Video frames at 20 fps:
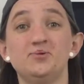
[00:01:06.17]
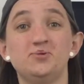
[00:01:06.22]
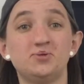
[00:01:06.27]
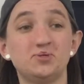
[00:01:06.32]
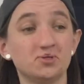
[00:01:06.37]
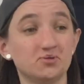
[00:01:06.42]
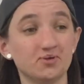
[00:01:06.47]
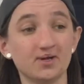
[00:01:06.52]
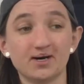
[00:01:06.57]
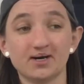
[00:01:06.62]

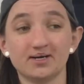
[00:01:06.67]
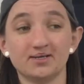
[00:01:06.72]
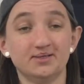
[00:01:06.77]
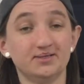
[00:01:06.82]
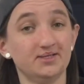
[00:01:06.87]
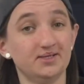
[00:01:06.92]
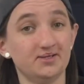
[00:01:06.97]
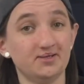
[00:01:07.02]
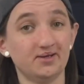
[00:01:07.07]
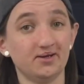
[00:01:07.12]
Do not
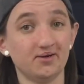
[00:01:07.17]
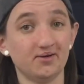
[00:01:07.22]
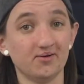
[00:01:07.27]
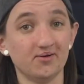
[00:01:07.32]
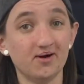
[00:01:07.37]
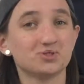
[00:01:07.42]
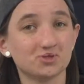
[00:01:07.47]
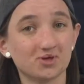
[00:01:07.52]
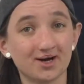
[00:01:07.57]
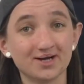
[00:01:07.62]
continue.
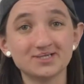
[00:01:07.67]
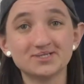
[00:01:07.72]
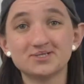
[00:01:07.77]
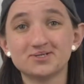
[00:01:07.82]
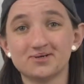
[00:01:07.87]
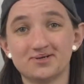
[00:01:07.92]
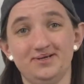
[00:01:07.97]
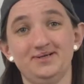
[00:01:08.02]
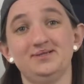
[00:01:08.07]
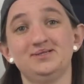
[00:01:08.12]
Trust
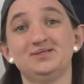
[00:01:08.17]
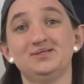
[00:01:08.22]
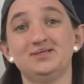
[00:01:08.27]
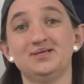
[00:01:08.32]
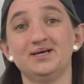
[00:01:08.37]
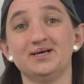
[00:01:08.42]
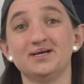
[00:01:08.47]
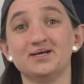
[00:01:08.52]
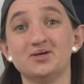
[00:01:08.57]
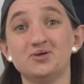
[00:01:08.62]
your
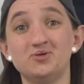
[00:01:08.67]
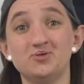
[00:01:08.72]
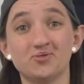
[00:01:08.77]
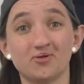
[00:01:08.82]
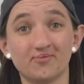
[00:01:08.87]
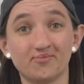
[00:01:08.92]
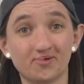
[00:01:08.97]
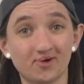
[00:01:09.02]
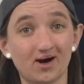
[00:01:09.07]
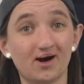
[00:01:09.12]
instinct.
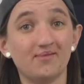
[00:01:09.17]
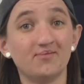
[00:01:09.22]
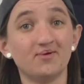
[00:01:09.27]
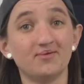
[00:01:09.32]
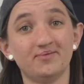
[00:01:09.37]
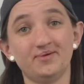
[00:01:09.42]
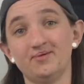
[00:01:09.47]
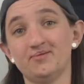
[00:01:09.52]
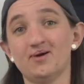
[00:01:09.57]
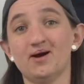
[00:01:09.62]
You're
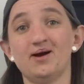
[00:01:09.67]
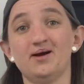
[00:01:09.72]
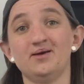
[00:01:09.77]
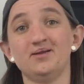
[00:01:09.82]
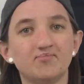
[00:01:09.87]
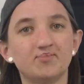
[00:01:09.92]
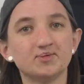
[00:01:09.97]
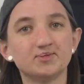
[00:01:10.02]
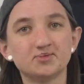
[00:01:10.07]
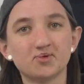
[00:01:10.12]
probably right.
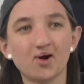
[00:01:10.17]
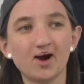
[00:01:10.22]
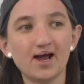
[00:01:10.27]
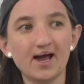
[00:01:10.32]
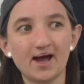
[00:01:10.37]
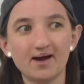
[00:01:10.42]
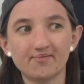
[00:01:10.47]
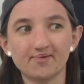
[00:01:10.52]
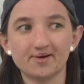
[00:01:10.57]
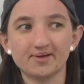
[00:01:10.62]
Before I
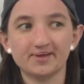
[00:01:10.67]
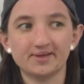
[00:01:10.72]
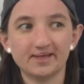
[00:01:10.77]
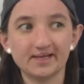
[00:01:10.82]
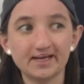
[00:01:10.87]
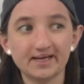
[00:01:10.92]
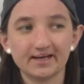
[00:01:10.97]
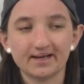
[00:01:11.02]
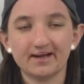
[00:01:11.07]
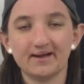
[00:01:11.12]
ever
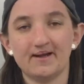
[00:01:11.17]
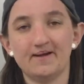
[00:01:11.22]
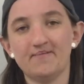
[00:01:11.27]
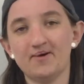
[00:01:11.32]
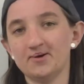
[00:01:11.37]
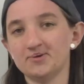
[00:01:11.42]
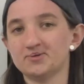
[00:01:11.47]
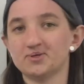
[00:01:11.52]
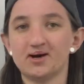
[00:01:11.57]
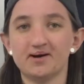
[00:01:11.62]
think
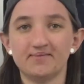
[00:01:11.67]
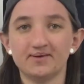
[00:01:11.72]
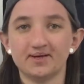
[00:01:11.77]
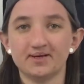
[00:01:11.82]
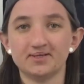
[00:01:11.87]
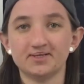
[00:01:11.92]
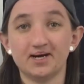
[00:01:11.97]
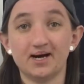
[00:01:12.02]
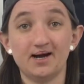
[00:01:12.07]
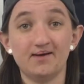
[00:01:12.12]
about dropping
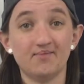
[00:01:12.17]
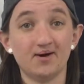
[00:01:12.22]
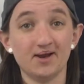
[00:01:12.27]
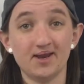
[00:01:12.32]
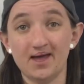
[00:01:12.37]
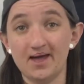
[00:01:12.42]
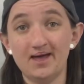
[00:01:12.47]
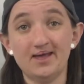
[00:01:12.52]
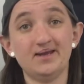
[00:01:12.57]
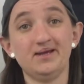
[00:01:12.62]
a dime
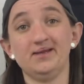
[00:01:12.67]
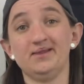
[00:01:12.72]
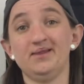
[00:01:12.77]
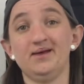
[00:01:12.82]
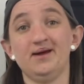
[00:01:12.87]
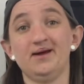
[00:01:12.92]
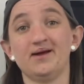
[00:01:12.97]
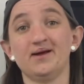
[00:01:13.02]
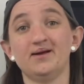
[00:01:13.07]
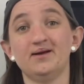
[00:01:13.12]
on
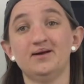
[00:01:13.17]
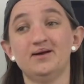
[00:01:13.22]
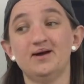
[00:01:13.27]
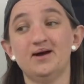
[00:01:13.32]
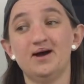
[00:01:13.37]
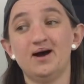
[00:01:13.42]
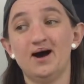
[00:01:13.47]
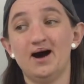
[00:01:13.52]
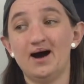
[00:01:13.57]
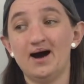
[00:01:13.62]
anything,
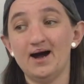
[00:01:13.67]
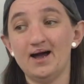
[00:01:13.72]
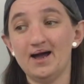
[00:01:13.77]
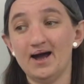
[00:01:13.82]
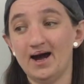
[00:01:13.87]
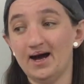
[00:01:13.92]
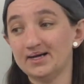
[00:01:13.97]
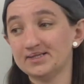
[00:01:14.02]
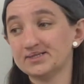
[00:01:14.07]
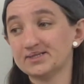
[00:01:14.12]
I
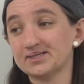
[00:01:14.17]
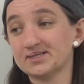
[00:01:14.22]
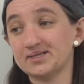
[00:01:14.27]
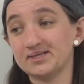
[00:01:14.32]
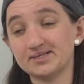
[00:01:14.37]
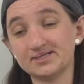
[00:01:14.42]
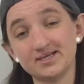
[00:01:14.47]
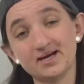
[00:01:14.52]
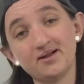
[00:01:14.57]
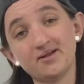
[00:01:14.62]
ask
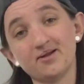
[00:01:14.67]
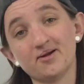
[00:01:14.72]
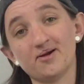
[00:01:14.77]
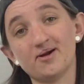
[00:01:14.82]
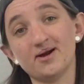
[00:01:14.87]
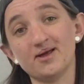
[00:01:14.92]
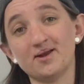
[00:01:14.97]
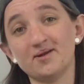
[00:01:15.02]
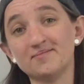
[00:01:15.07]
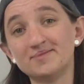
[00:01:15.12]
the seller
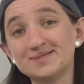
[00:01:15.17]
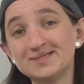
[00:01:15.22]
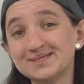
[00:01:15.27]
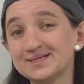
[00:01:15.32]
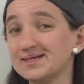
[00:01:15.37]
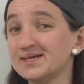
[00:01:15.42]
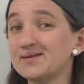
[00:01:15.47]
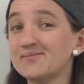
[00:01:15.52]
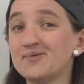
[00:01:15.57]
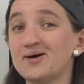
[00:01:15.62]
an
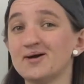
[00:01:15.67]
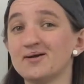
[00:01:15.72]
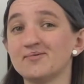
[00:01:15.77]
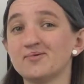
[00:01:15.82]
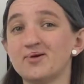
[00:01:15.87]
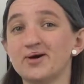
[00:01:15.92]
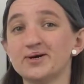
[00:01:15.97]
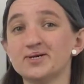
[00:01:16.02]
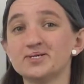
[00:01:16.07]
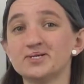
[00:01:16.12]
obscene amount of
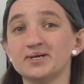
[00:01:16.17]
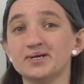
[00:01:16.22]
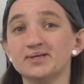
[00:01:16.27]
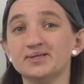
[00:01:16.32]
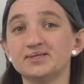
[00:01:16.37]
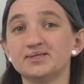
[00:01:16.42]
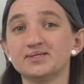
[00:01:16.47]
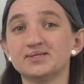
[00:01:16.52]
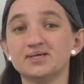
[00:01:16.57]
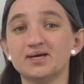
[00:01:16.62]

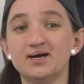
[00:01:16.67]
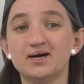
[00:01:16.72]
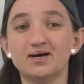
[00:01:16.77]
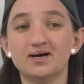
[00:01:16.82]
questions.